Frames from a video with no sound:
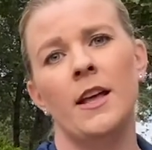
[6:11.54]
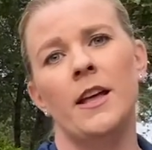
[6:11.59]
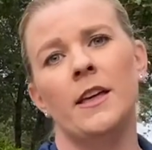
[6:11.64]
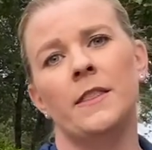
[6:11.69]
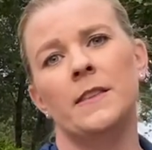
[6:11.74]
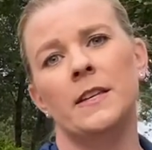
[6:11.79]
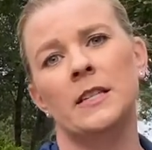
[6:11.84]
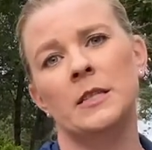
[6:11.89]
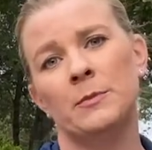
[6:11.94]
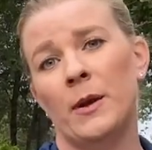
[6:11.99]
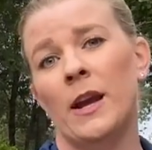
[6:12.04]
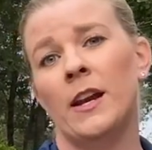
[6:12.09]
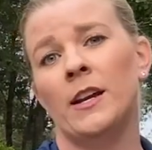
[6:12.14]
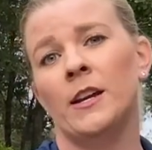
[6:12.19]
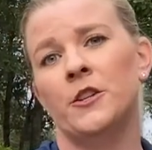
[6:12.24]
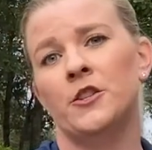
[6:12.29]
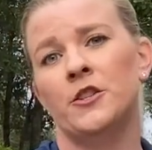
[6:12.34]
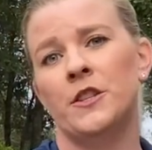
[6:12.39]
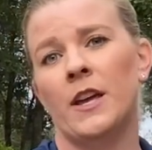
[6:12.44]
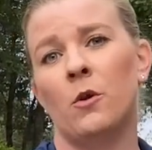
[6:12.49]
This
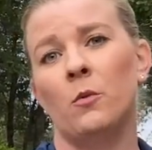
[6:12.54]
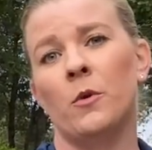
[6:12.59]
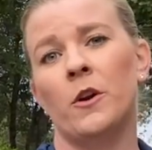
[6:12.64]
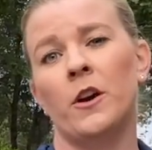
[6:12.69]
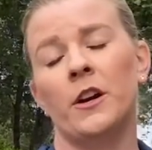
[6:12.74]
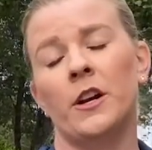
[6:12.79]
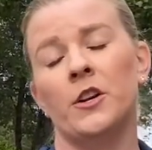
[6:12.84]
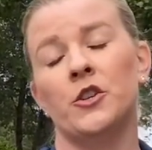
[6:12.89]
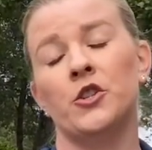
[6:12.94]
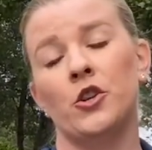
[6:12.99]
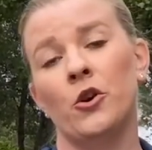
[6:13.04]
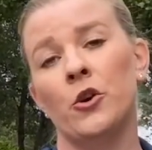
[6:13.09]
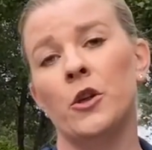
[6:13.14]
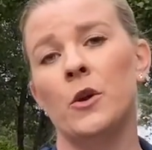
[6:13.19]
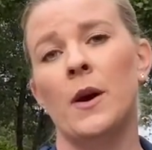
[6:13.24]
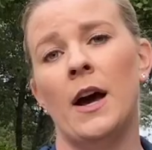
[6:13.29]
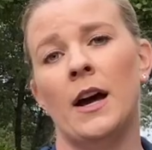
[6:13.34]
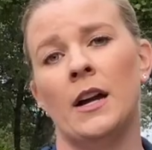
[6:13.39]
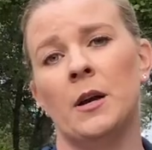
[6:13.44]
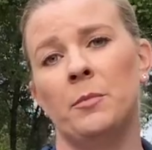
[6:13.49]
bandage that we're going to show you
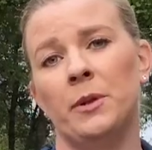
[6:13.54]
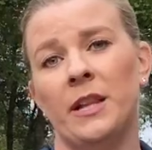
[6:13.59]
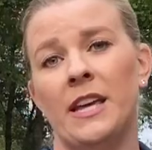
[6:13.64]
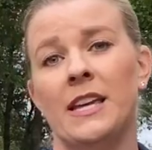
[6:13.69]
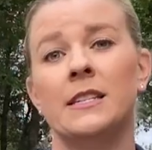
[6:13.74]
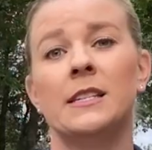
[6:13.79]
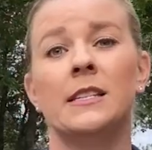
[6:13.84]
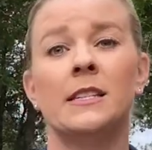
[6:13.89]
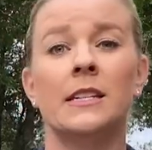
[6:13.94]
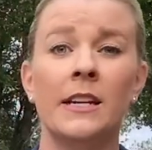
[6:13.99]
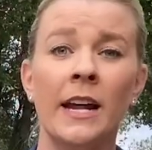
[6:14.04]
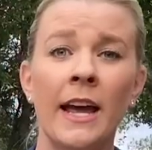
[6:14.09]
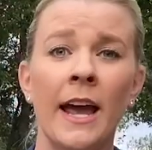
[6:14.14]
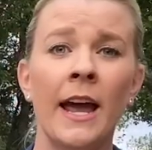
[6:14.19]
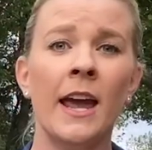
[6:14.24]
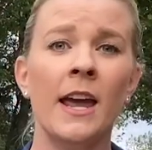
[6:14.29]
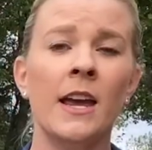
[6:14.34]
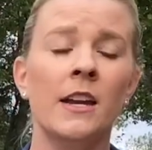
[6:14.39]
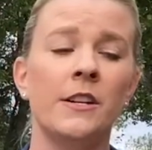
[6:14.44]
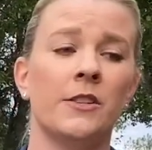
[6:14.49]
how to place
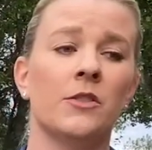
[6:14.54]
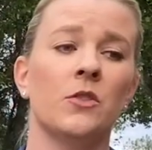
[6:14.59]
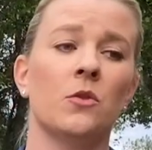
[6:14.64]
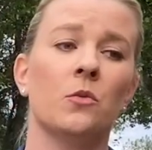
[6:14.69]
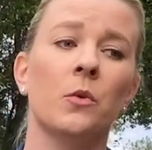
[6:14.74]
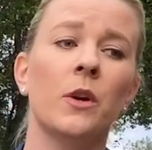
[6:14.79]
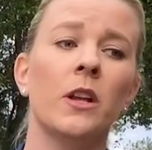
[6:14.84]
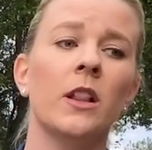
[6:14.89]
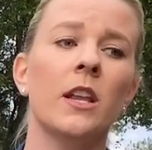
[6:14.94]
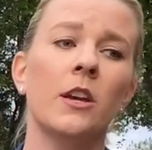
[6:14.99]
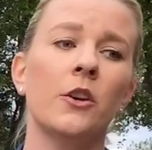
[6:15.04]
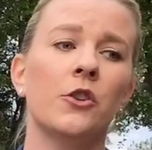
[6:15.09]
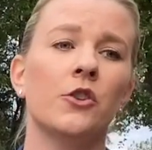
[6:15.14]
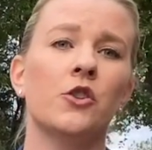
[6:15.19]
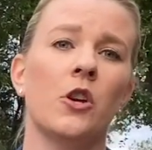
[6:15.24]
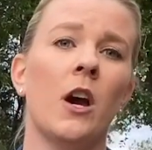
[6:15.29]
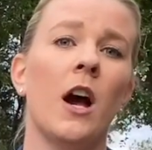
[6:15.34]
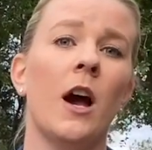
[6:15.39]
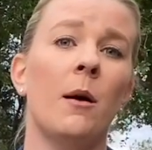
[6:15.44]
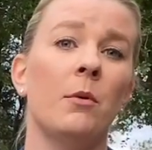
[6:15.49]
today does a really good
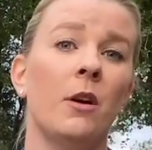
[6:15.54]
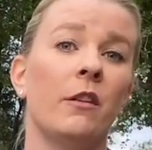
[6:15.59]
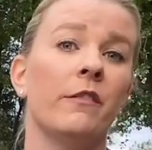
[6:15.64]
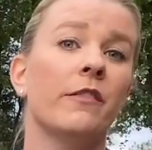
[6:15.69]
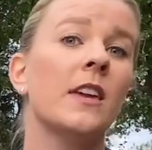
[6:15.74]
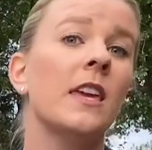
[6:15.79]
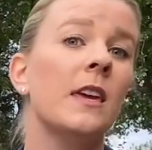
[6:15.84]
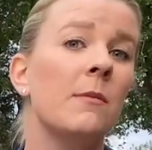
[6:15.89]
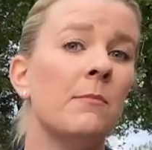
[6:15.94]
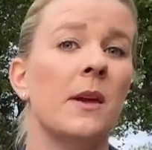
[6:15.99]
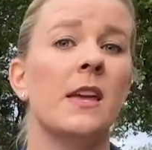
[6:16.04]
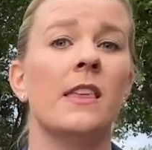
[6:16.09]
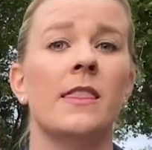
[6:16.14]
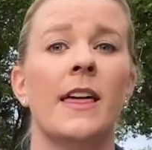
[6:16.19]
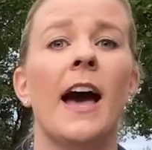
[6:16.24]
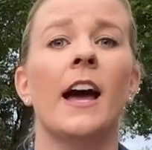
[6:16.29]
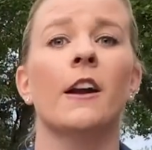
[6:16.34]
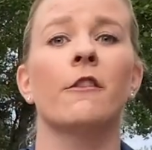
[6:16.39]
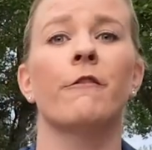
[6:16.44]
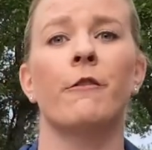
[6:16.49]
job of keeping
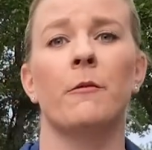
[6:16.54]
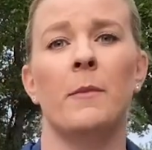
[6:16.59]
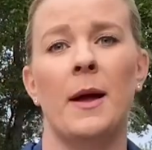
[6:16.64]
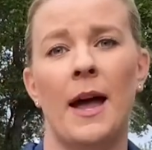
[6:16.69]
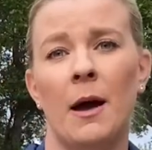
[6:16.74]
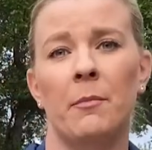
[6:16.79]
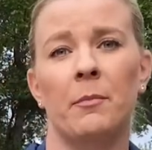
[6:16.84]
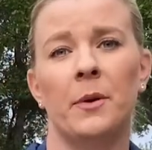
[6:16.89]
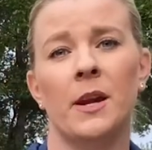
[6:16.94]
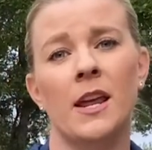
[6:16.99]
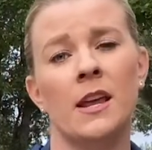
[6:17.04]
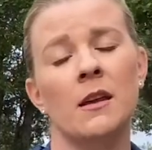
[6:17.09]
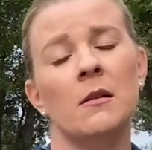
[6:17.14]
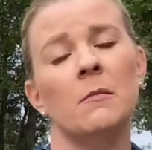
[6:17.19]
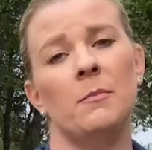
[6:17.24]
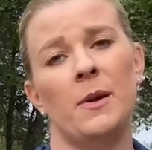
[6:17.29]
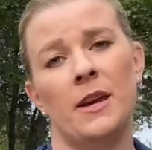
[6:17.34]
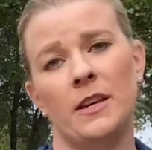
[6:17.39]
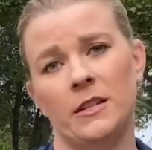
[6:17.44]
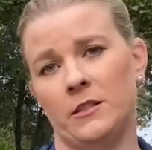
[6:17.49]
that from happening
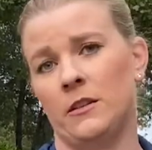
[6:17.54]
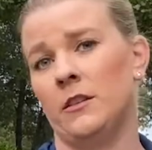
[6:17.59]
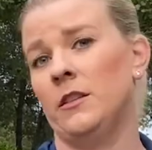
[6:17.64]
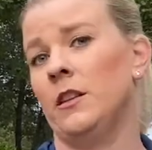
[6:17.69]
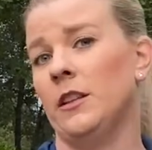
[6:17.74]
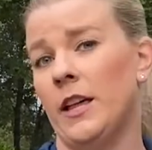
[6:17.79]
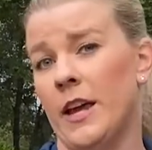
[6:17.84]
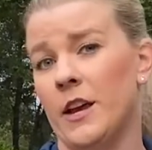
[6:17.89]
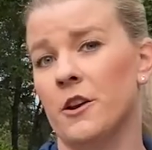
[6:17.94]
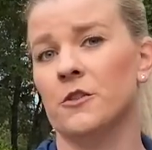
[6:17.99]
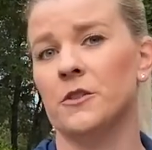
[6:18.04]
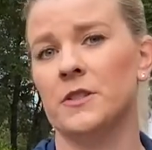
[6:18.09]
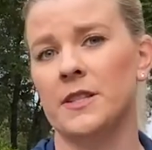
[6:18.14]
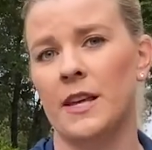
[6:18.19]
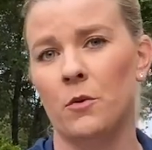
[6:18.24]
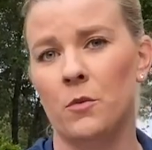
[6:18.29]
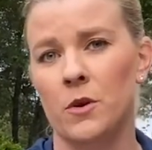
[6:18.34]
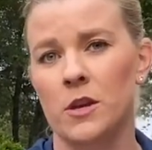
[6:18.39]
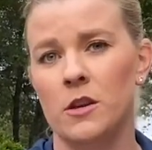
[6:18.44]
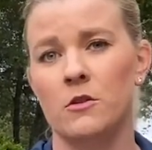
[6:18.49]
based on the layers that
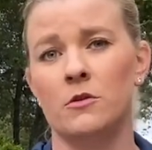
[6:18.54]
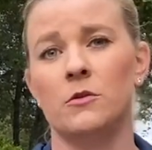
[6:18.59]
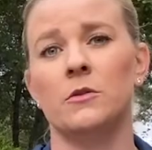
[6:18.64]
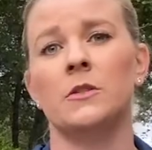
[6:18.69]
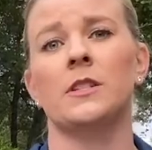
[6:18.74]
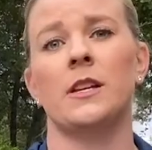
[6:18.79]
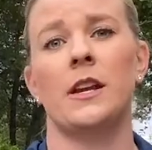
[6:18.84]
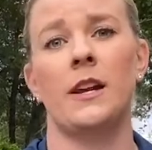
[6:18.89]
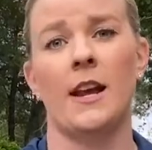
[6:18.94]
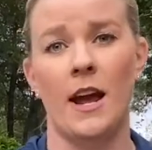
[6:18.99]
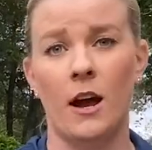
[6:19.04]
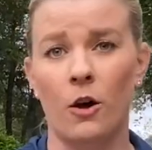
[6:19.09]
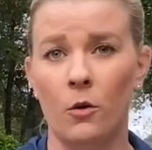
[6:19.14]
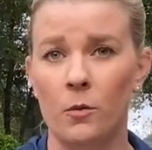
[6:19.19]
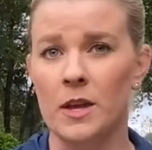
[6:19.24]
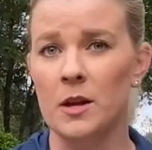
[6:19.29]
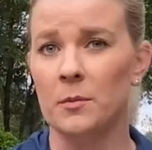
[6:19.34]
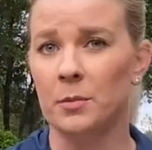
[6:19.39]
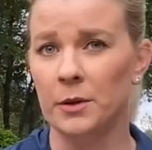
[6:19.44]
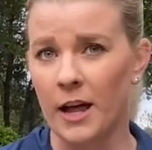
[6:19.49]
we use and how
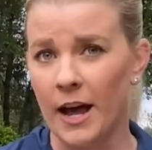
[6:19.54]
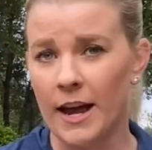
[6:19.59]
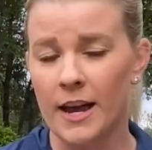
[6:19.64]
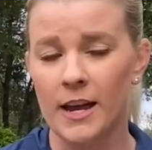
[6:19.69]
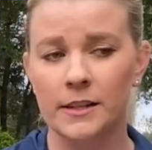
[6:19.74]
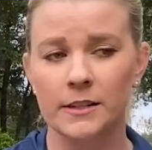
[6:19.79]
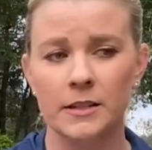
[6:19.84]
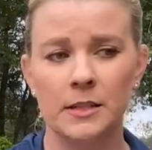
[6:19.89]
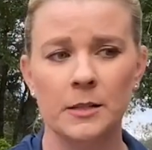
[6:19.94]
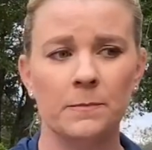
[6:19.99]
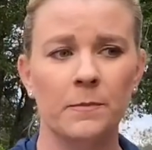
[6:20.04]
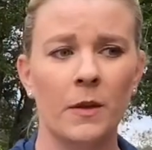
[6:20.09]
we apply it.